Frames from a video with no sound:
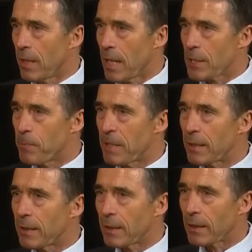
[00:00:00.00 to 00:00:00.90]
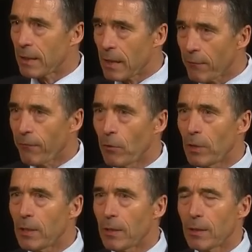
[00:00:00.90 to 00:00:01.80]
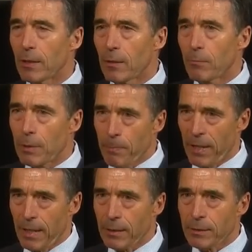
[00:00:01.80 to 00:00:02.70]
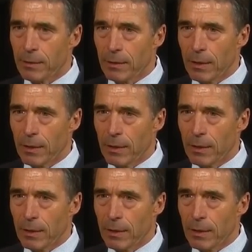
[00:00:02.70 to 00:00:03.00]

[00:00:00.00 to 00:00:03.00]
has been carefully prepared